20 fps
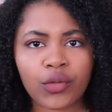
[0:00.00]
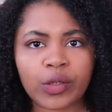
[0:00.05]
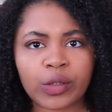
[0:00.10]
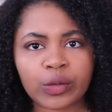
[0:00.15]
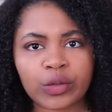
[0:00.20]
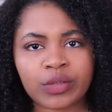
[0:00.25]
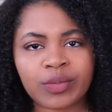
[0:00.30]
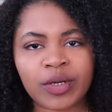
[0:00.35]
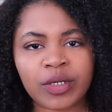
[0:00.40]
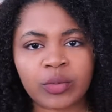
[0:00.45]
This
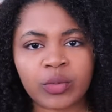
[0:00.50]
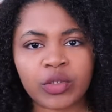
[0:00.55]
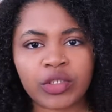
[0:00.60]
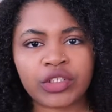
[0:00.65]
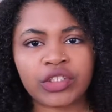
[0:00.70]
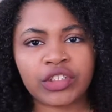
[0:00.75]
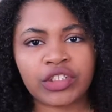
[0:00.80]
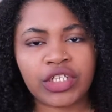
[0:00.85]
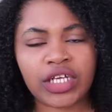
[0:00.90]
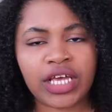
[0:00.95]
was
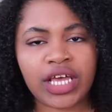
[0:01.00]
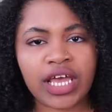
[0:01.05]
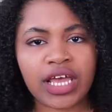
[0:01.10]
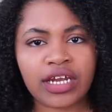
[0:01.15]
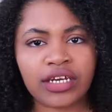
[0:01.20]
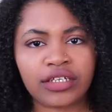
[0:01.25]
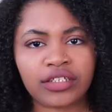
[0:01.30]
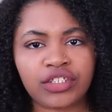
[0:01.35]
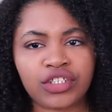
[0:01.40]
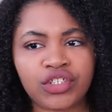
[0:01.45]
published
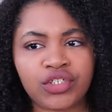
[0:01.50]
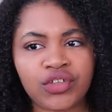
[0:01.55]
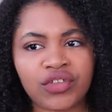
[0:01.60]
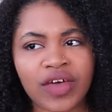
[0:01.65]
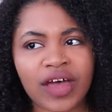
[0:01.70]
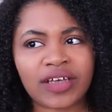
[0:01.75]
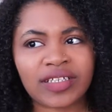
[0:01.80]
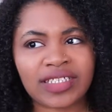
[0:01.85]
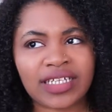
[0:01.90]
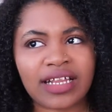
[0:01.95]
in
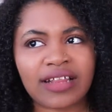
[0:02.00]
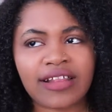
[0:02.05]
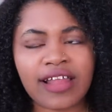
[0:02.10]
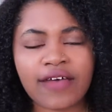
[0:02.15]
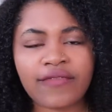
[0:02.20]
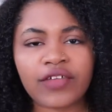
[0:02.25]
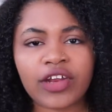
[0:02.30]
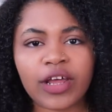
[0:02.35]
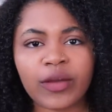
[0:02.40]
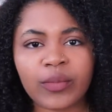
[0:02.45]

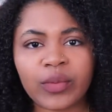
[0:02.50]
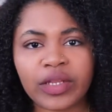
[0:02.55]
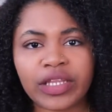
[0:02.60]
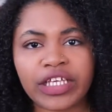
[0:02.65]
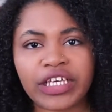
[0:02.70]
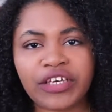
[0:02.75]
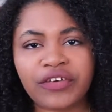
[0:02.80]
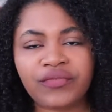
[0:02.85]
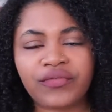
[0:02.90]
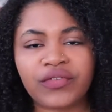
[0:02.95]
2011, I
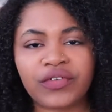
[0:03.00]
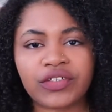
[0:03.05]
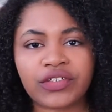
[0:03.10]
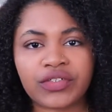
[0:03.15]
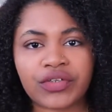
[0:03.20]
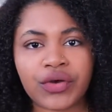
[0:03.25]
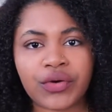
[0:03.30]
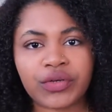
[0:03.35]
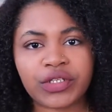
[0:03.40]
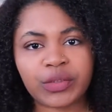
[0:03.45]
believe,
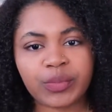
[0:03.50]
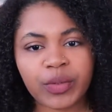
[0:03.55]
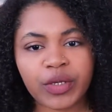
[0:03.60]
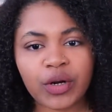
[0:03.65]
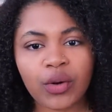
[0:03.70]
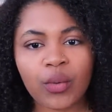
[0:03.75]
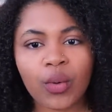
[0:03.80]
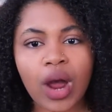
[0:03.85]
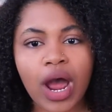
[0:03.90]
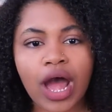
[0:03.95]
so it's been
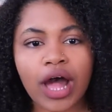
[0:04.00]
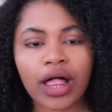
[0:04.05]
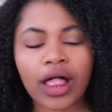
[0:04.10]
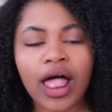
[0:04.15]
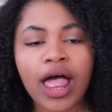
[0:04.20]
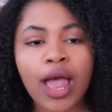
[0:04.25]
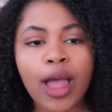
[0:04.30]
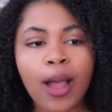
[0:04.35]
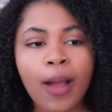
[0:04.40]
a while,